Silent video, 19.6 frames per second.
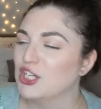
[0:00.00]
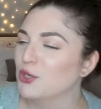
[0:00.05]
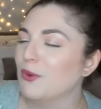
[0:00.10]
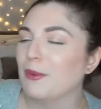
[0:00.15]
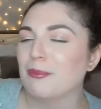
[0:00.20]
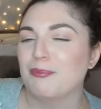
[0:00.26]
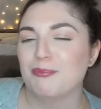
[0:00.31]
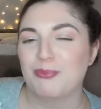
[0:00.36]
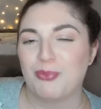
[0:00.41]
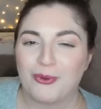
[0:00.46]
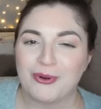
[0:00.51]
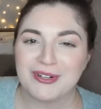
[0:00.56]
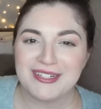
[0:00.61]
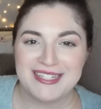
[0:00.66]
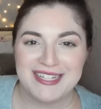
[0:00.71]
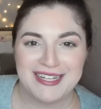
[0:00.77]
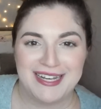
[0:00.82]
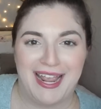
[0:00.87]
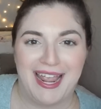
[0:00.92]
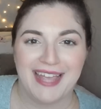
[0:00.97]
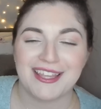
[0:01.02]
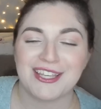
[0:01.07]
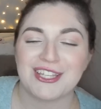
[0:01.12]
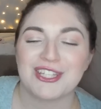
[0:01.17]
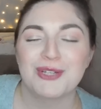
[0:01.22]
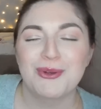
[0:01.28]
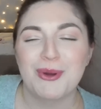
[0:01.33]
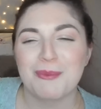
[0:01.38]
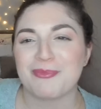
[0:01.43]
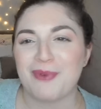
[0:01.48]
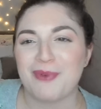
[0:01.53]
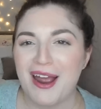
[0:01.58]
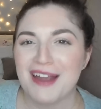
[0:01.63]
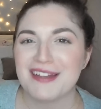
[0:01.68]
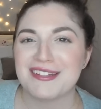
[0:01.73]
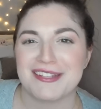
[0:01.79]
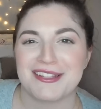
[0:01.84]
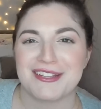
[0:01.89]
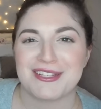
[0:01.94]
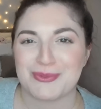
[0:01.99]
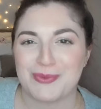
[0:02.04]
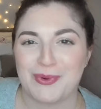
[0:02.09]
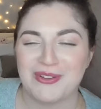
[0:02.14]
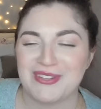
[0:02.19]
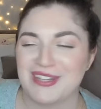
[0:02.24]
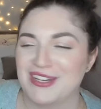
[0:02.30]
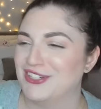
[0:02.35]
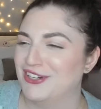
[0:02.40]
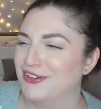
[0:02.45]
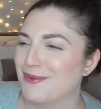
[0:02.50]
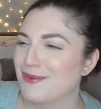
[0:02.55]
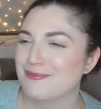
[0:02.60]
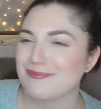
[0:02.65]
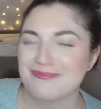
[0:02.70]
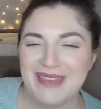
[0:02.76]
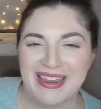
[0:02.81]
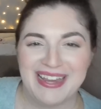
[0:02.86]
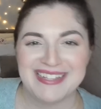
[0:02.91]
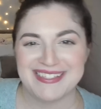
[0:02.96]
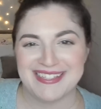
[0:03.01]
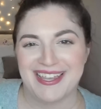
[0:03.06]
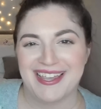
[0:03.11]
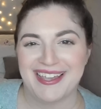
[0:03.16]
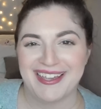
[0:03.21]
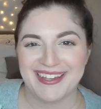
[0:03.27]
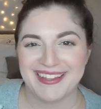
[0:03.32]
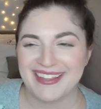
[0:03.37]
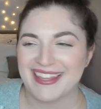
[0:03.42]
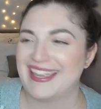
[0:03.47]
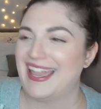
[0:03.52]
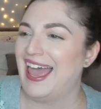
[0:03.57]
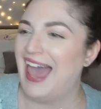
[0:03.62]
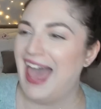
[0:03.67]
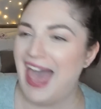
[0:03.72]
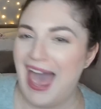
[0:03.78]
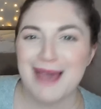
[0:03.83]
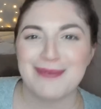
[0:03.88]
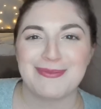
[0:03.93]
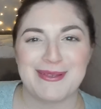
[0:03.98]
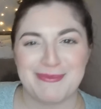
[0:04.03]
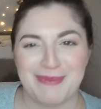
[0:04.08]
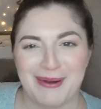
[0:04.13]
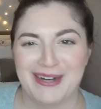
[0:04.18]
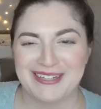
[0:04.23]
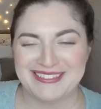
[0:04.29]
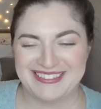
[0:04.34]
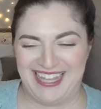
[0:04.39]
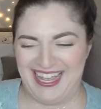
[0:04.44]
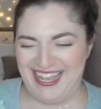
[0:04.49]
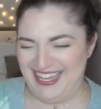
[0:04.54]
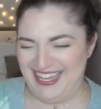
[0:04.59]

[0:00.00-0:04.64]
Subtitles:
you were born today. Like, you were brought into this world and you're amazing. Like, happy birthday.